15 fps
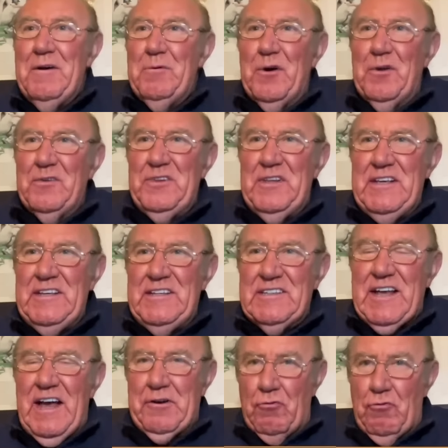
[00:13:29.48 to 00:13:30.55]
Well, these
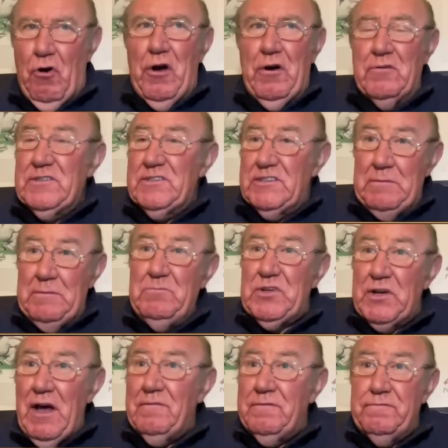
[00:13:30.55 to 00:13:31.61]
kind of royals seem to
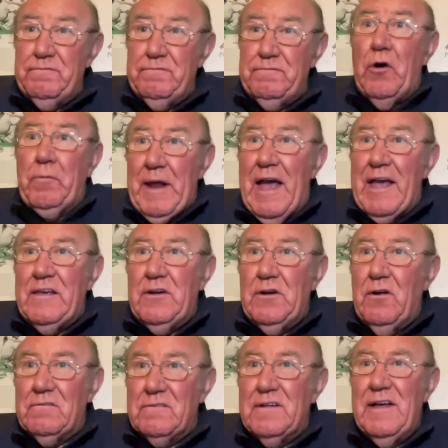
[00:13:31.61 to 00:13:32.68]
have stopped hanging
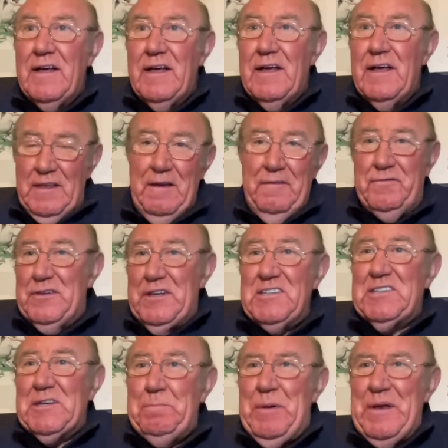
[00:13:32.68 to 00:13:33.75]
on. They've
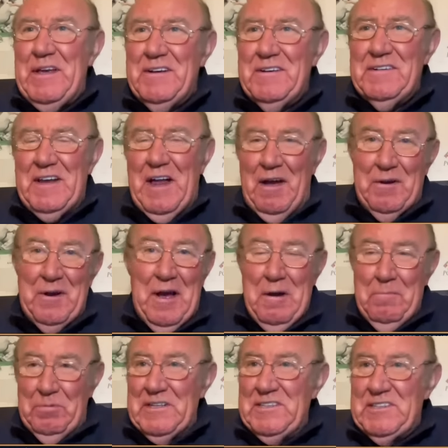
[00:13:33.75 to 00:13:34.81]
disappeared now.
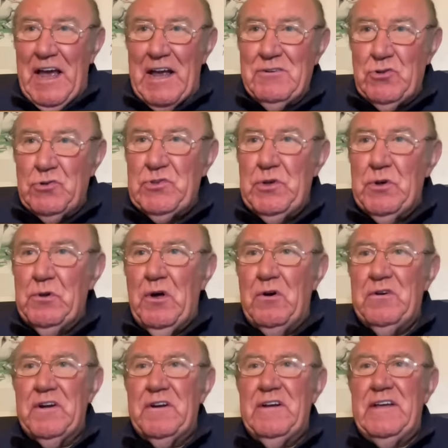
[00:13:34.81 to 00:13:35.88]
Prince Andrew's no
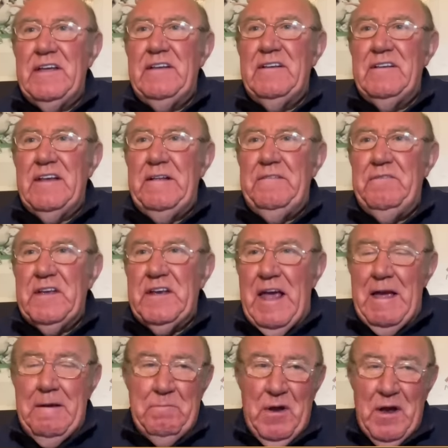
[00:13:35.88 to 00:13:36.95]
longer in the
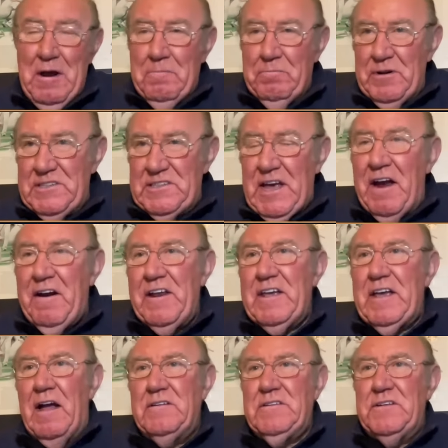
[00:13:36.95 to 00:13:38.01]
game. Prince Harry
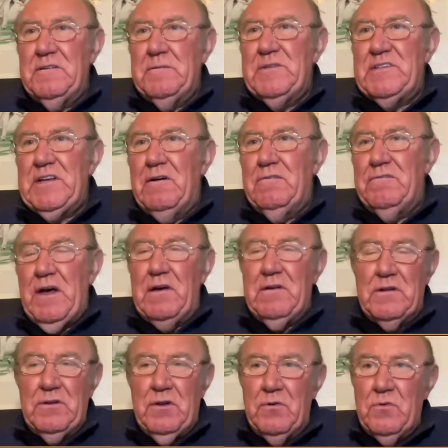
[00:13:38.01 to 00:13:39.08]
candidated himself out
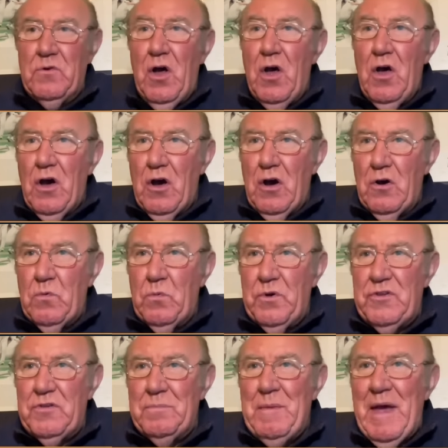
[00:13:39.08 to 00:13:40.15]
along
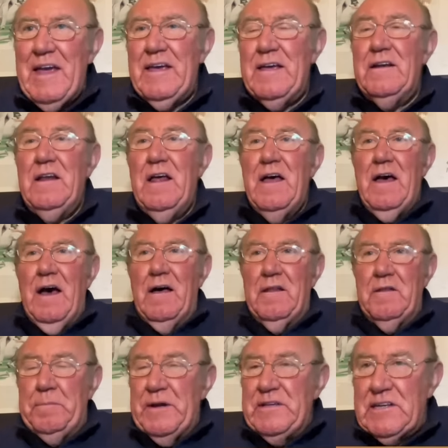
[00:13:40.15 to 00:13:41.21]
with Meghan.
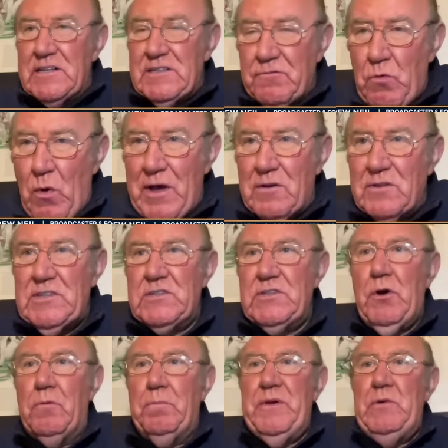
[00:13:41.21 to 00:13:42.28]
The Princess of Wales has
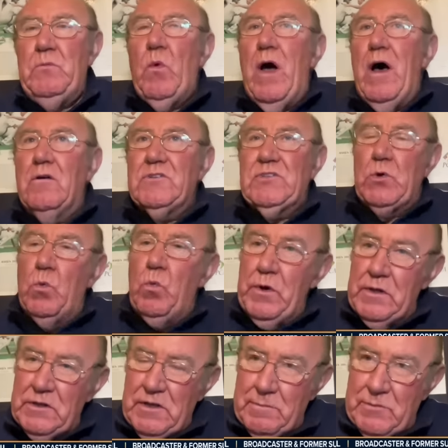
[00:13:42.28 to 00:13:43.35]
not been well, so
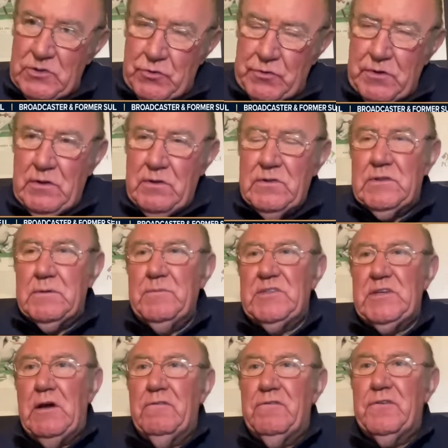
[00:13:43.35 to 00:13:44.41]
William has recused
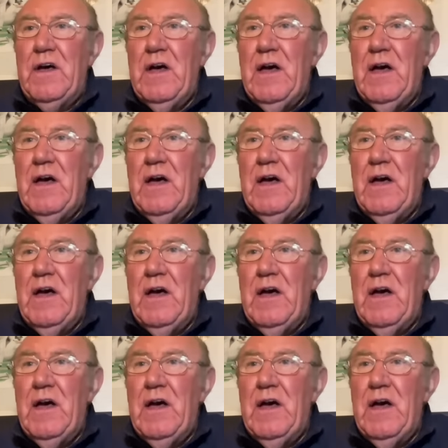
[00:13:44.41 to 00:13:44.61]
himself